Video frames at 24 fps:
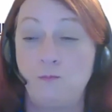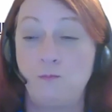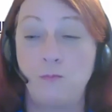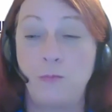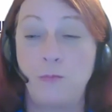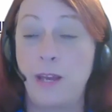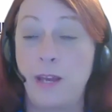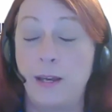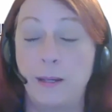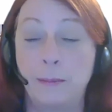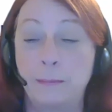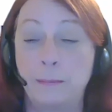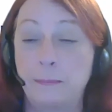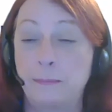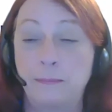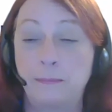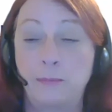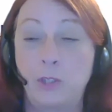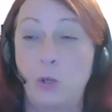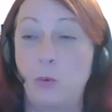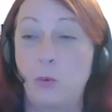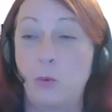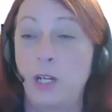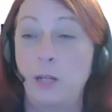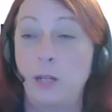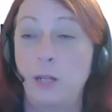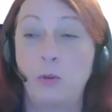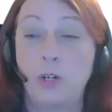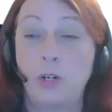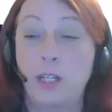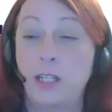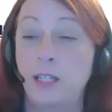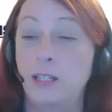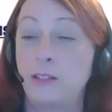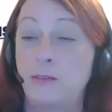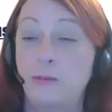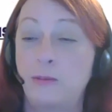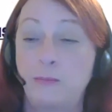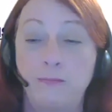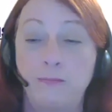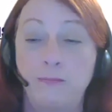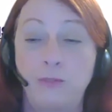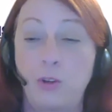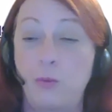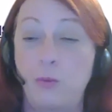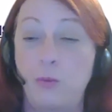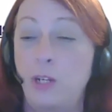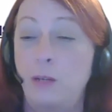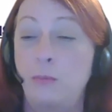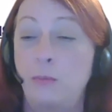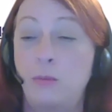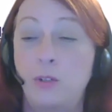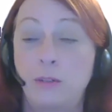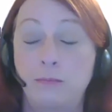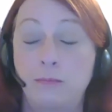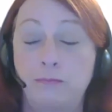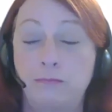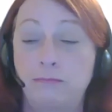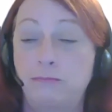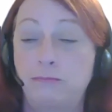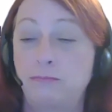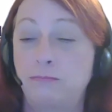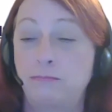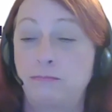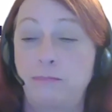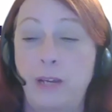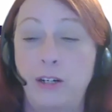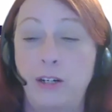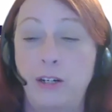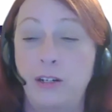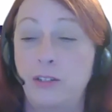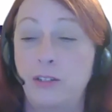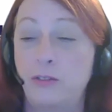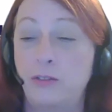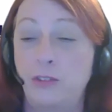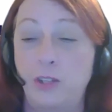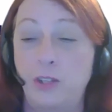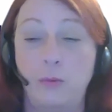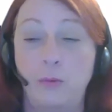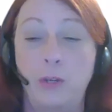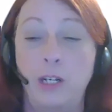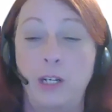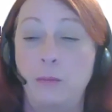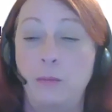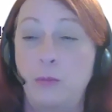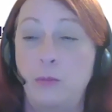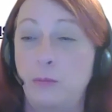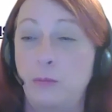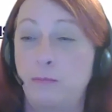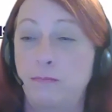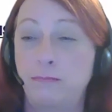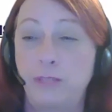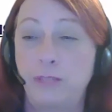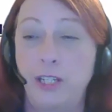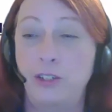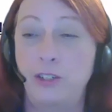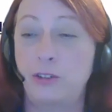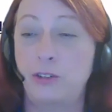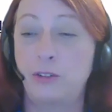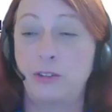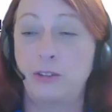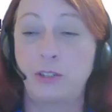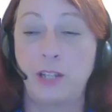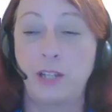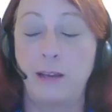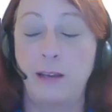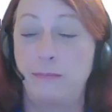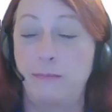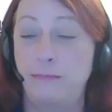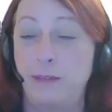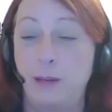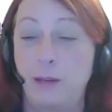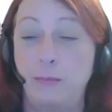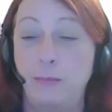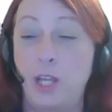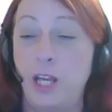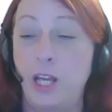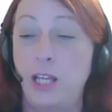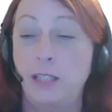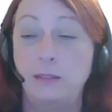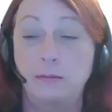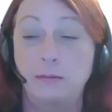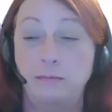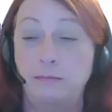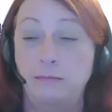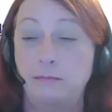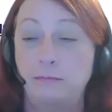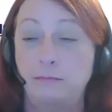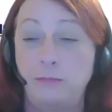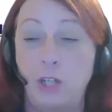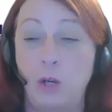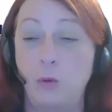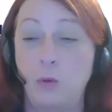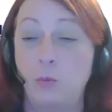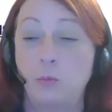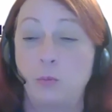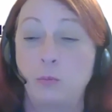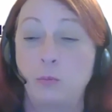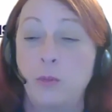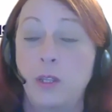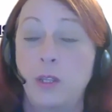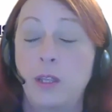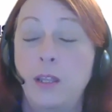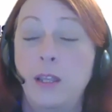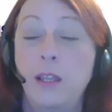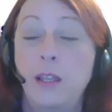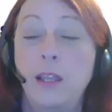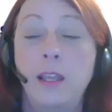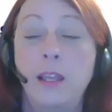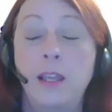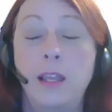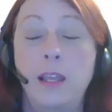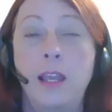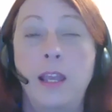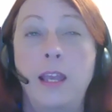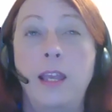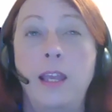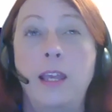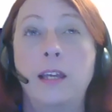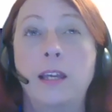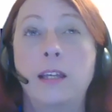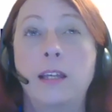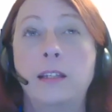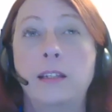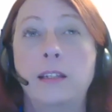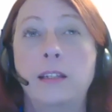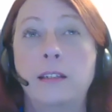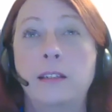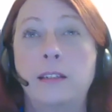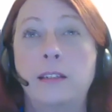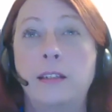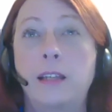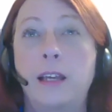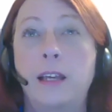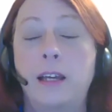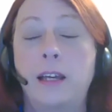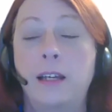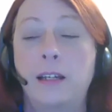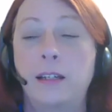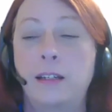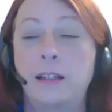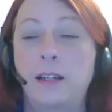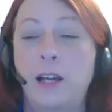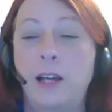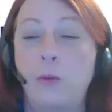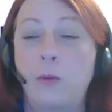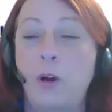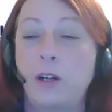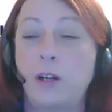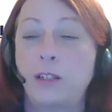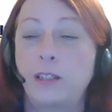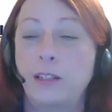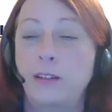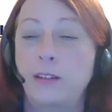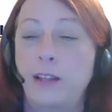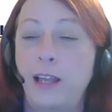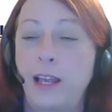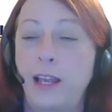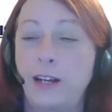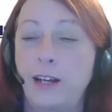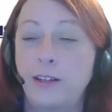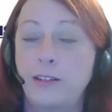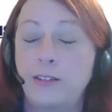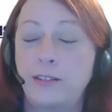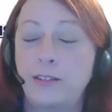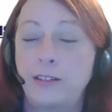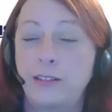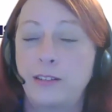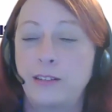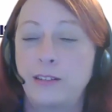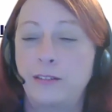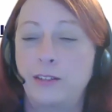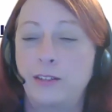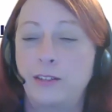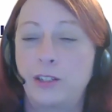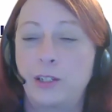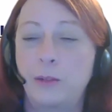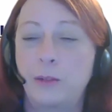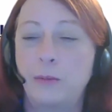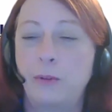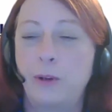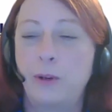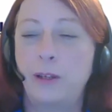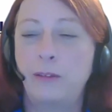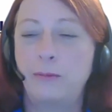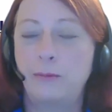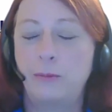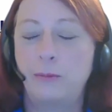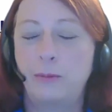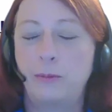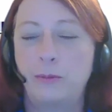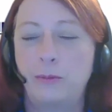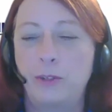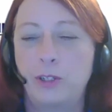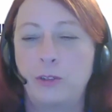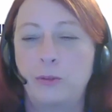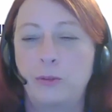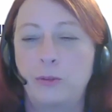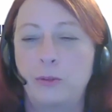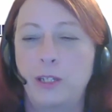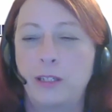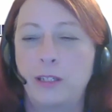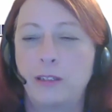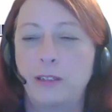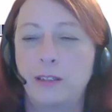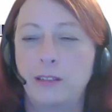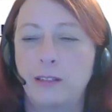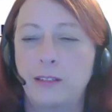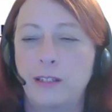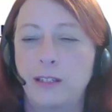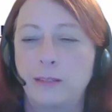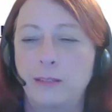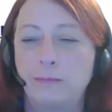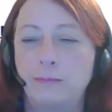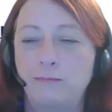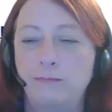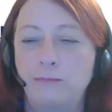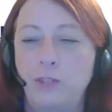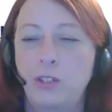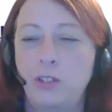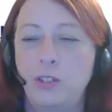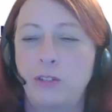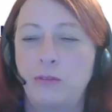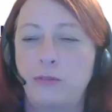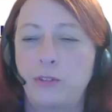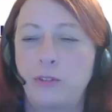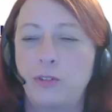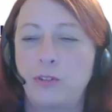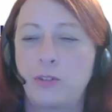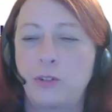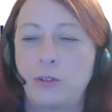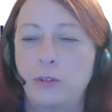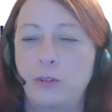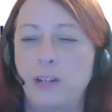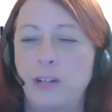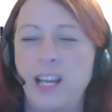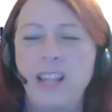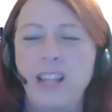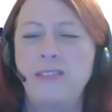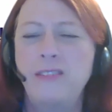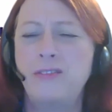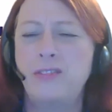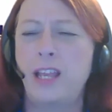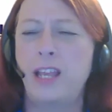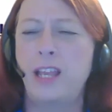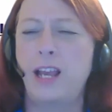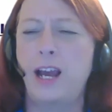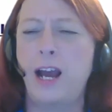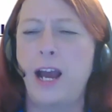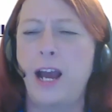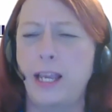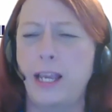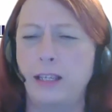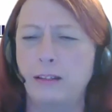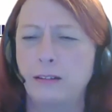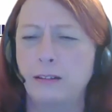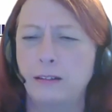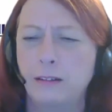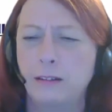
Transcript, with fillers: uh, don't want any more kids, don't want any more parents, don't want any more teachers. I, am done. No. And uh, I walked in the house and looked at looked at Rick and said, "Use it for the school." I didn't say hi.